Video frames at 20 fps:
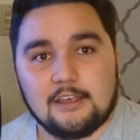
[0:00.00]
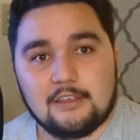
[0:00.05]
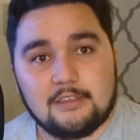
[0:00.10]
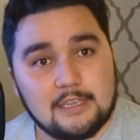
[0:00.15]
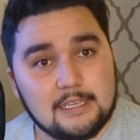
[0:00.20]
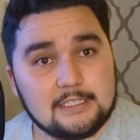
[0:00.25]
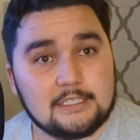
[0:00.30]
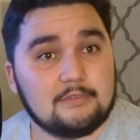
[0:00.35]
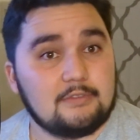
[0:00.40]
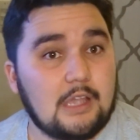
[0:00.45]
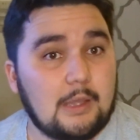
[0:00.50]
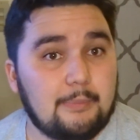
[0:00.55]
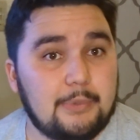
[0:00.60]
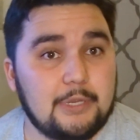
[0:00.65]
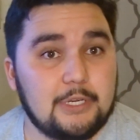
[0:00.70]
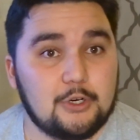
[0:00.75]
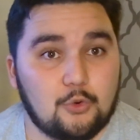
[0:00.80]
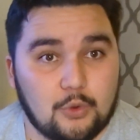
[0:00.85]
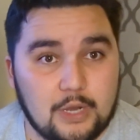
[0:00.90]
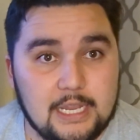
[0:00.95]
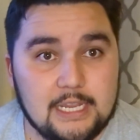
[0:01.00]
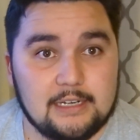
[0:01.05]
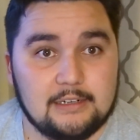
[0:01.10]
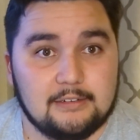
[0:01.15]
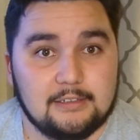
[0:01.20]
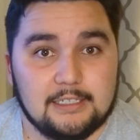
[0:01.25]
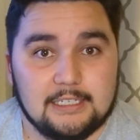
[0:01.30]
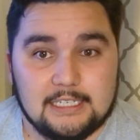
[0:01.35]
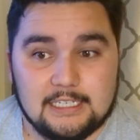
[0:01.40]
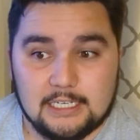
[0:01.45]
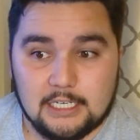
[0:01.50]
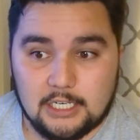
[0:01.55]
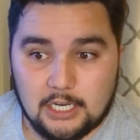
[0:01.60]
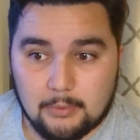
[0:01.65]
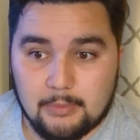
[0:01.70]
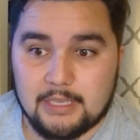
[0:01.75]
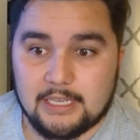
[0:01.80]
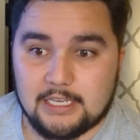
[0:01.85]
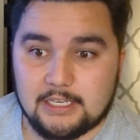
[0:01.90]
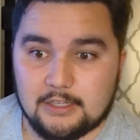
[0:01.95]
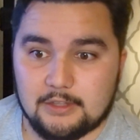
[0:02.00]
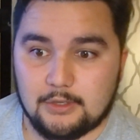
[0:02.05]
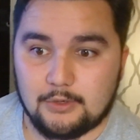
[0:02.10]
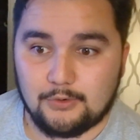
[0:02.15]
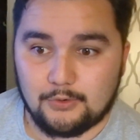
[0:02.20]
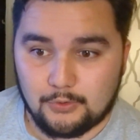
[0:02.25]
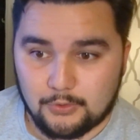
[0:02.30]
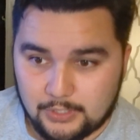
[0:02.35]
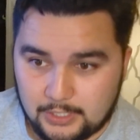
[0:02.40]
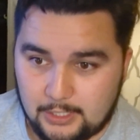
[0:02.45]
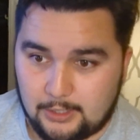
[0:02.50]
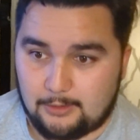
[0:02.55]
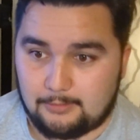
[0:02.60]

things have not been great coming into the new year.